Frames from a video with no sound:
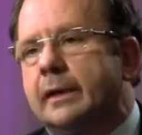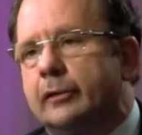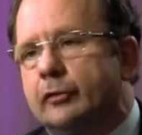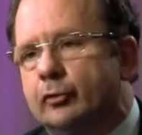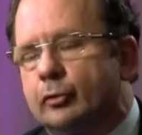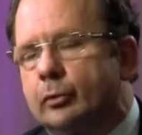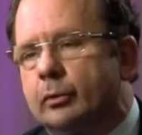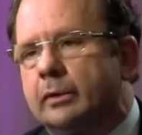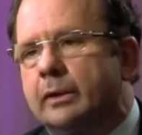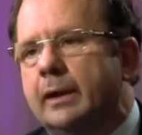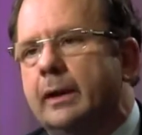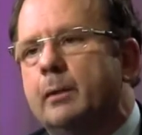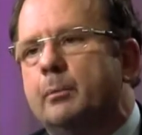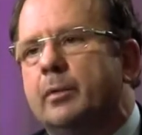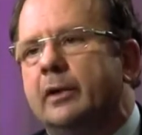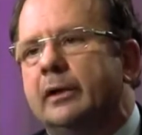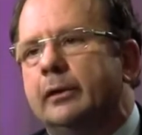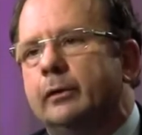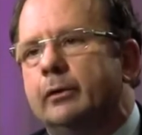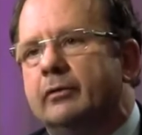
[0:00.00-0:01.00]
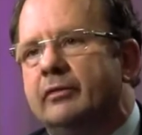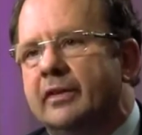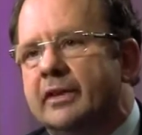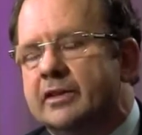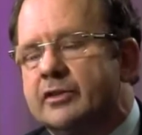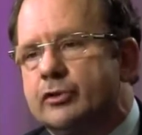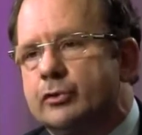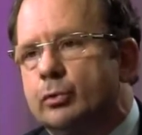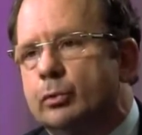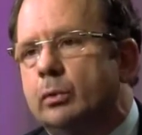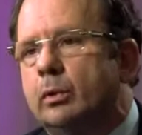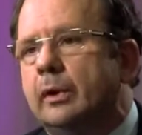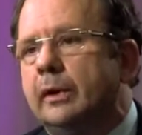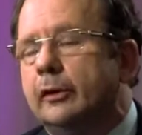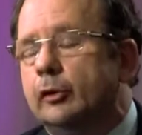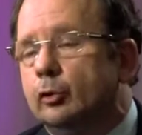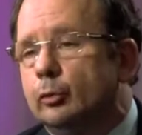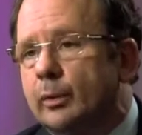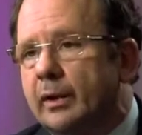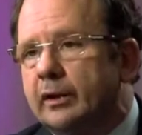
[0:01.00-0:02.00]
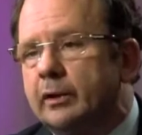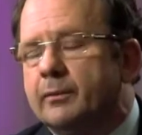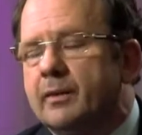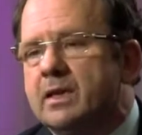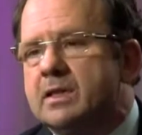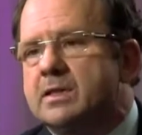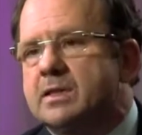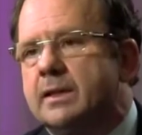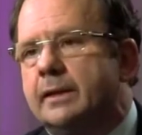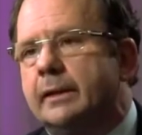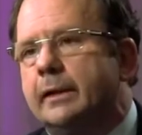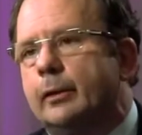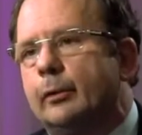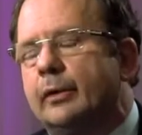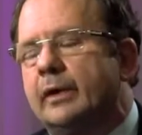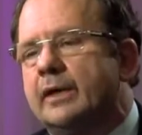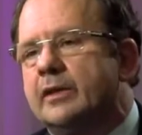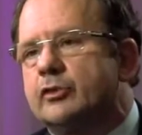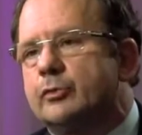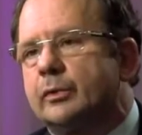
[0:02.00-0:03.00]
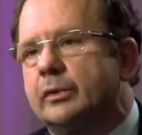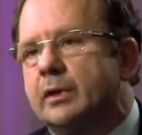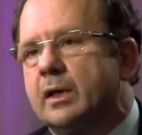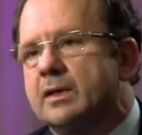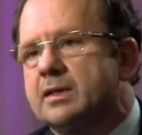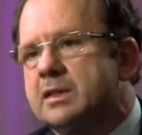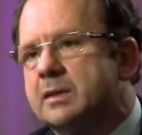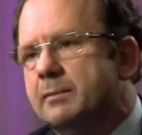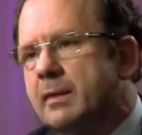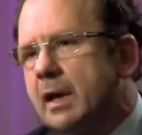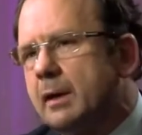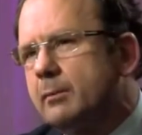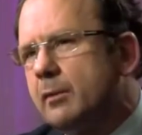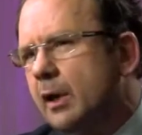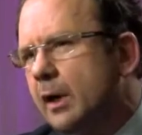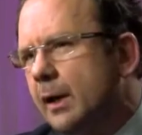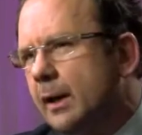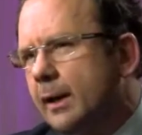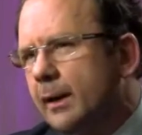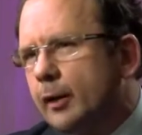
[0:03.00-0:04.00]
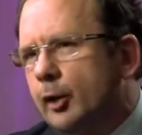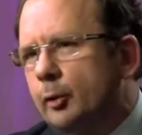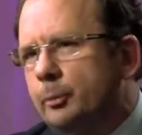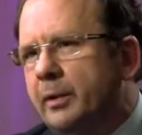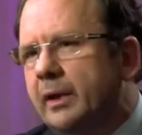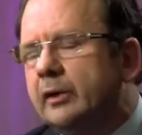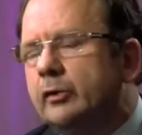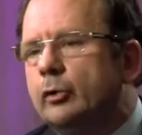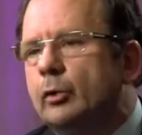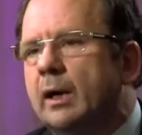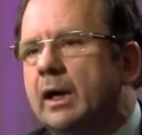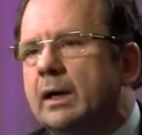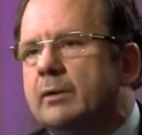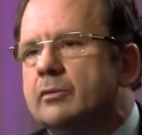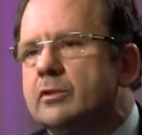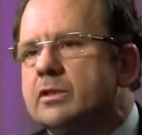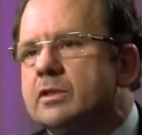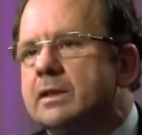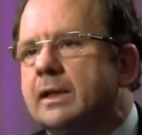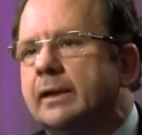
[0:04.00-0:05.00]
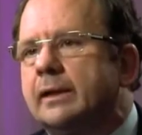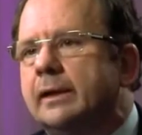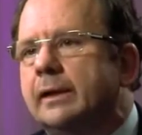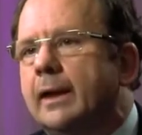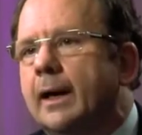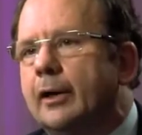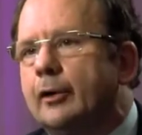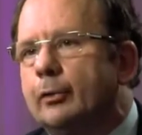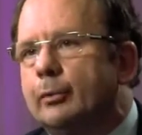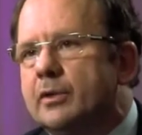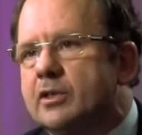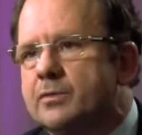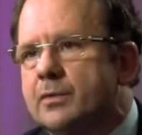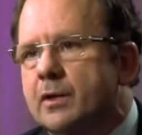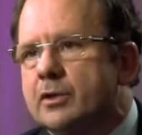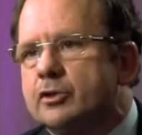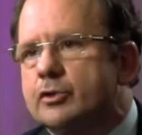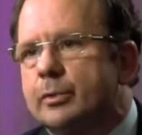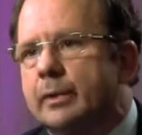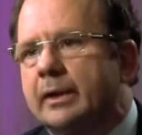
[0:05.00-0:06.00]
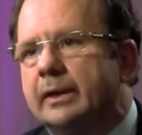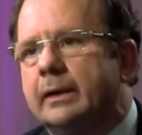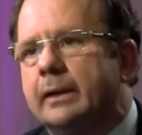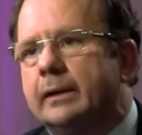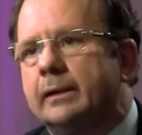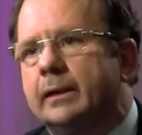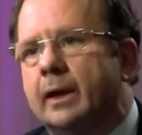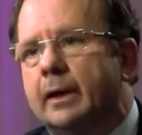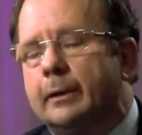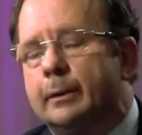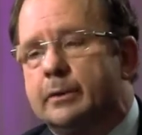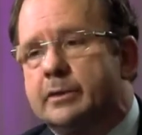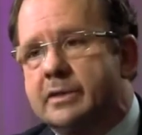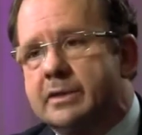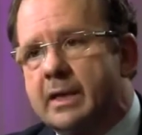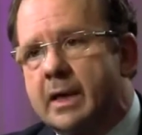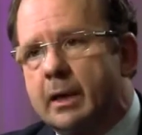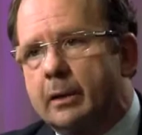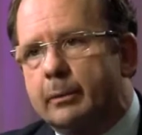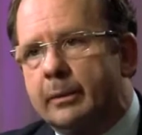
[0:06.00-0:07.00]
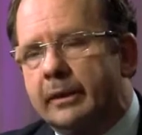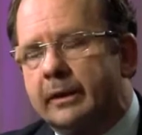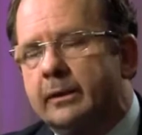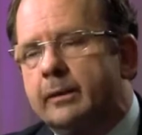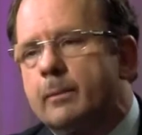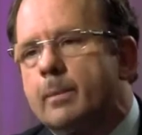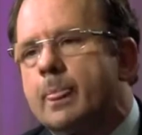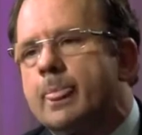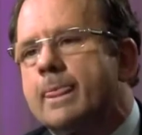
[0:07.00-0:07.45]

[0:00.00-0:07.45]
It's early, but in a phase 2, in a randomized setting against rituximab, appear to have a slightly higher response rate and higher CR rate.